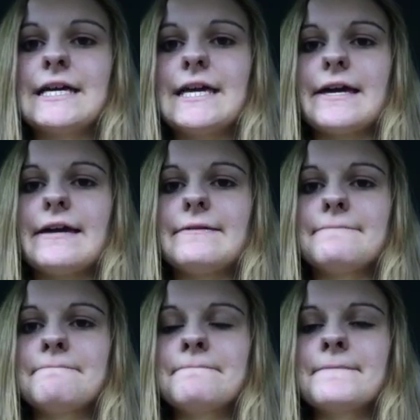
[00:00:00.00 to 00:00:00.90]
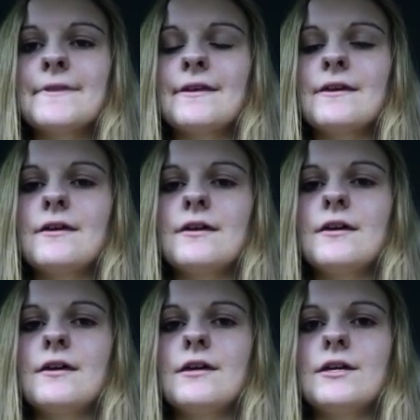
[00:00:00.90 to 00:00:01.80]
Yeah.
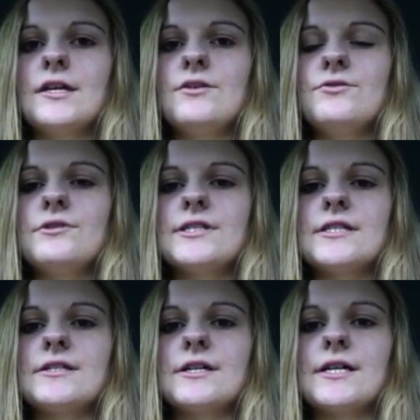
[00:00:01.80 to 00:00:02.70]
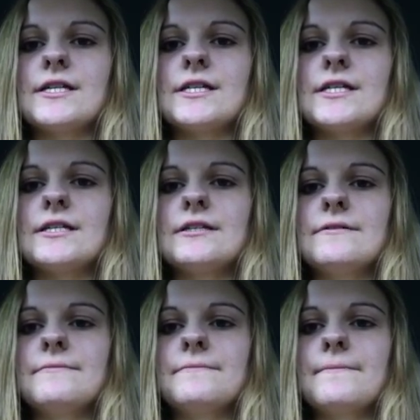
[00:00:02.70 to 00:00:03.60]
It had all disintegrated,
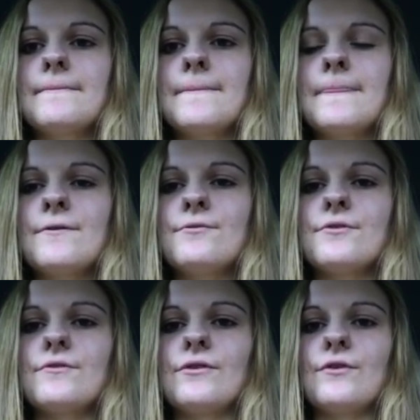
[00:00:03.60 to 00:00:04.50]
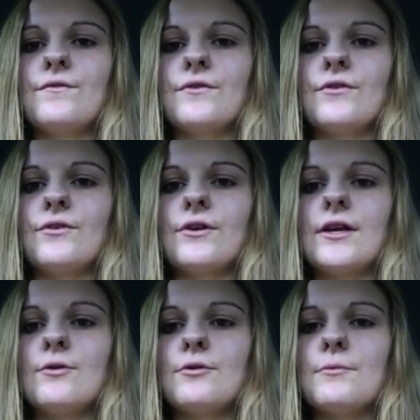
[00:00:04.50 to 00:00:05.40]
all gone soft and soggy
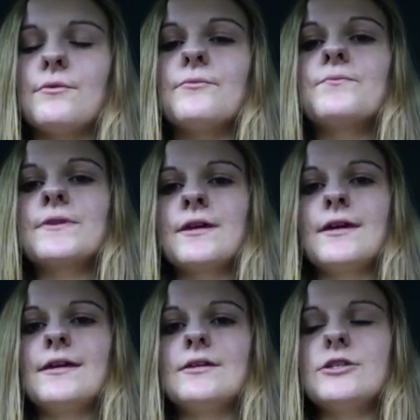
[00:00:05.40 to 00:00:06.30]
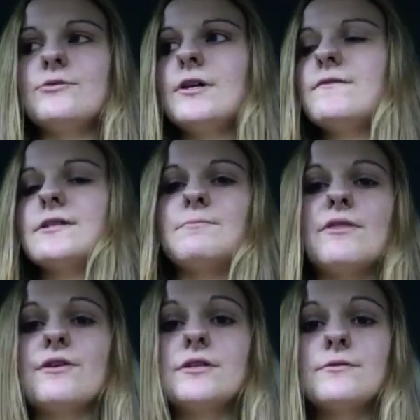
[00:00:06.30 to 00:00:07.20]
and horrible, so I've just
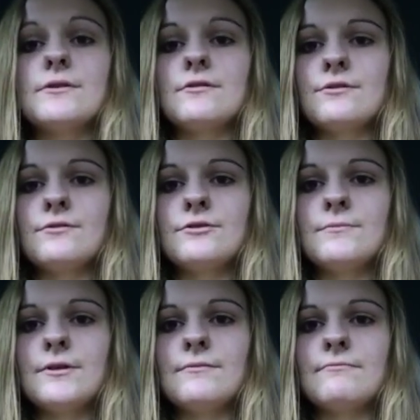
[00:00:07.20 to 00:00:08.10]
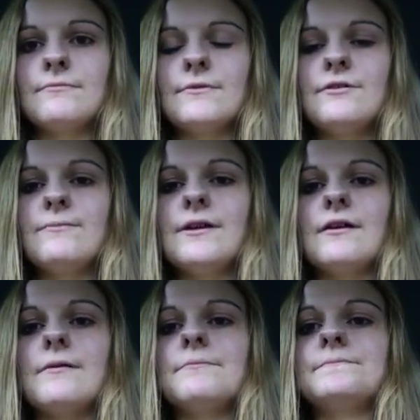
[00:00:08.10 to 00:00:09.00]
spent 30 quid on a whole new load of
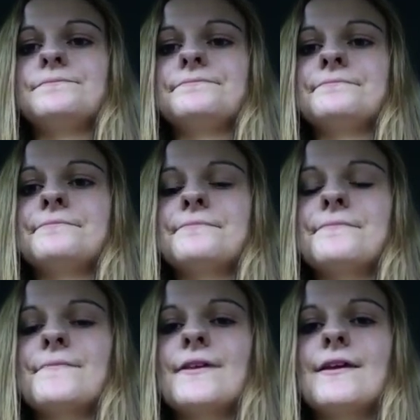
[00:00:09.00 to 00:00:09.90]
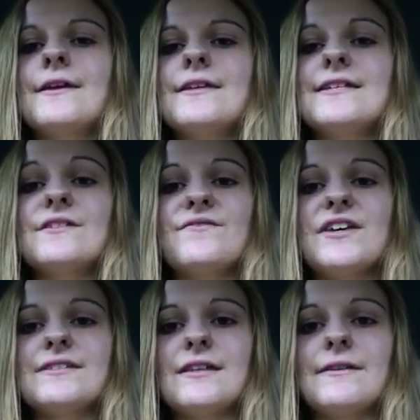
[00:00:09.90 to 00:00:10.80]
makeup. So that's the
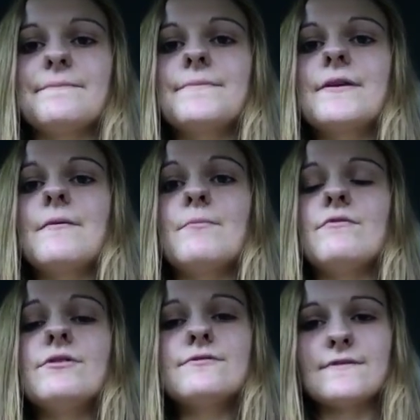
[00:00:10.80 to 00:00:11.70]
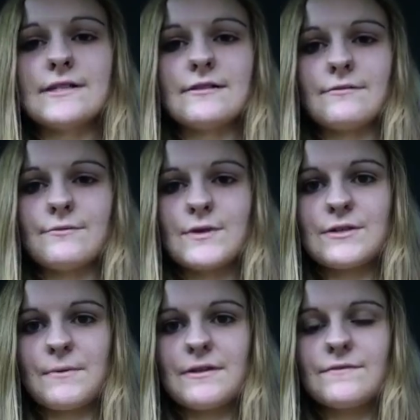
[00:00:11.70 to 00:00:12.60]
first thing. But the real reason I wanted
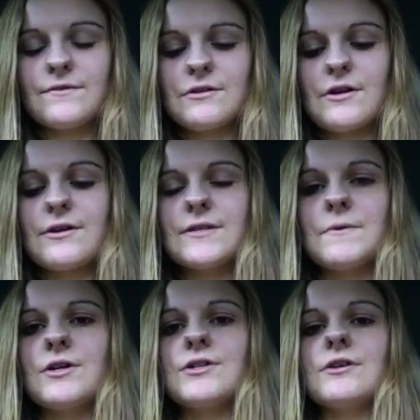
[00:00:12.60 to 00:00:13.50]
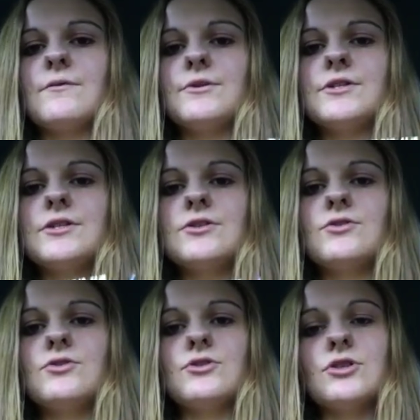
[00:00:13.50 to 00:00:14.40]
to make this video is because I wanted to
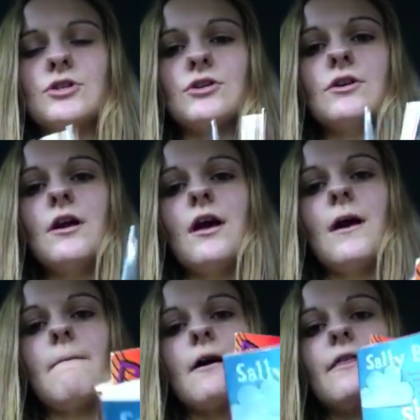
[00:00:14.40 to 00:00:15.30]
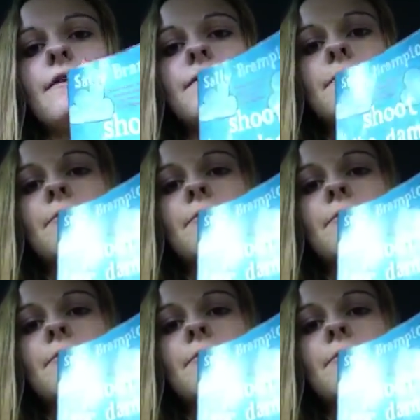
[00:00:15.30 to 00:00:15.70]
talk to you about this